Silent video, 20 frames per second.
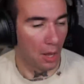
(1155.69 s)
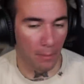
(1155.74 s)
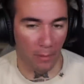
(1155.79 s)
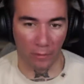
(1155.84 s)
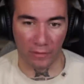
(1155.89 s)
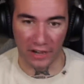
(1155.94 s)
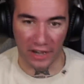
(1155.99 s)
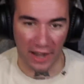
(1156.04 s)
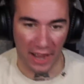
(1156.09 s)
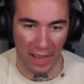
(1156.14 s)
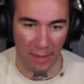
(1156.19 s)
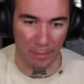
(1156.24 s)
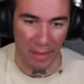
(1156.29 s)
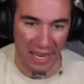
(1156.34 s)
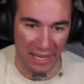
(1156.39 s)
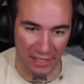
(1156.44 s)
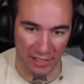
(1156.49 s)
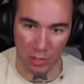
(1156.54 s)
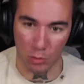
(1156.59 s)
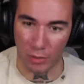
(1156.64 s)
We'll be a
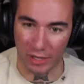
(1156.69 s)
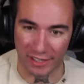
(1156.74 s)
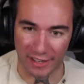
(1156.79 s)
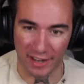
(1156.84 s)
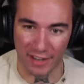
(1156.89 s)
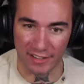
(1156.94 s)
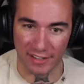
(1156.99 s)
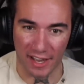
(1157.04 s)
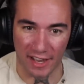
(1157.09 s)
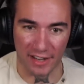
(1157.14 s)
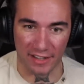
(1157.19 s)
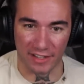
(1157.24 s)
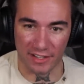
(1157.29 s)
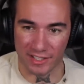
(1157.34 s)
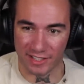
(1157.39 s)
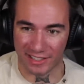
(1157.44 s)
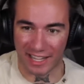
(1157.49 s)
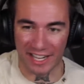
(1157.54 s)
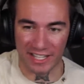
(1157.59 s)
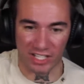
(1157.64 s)
headbanging to a kid getting
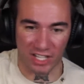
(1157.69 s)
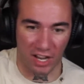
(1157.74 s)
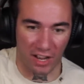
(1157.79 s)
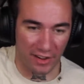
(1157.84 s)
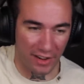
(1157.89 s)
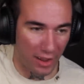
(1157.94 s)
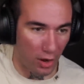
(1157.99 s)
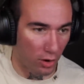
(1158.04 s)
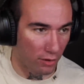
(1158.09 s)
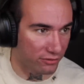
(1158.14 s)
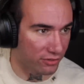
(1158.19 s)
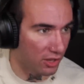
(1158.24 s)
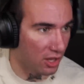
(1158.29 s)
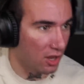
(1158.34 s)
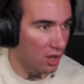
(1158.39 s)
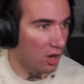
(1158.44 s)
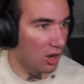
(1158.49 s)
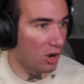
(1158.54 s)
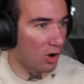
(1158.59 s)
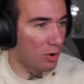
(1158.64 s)
his lights cut out.
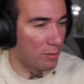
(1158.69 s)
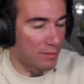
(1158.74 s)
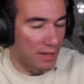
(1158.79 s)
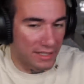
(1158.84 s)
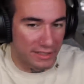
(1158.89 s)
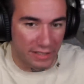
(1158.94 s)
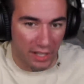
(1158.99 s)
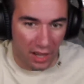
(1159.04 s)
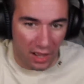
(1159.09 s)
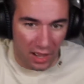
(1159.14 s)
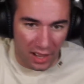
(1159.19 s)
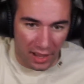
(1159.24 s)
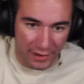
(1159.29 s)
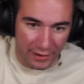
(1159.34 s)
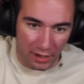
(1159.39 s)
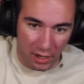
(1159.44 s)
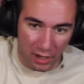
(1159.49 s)
Oh my god.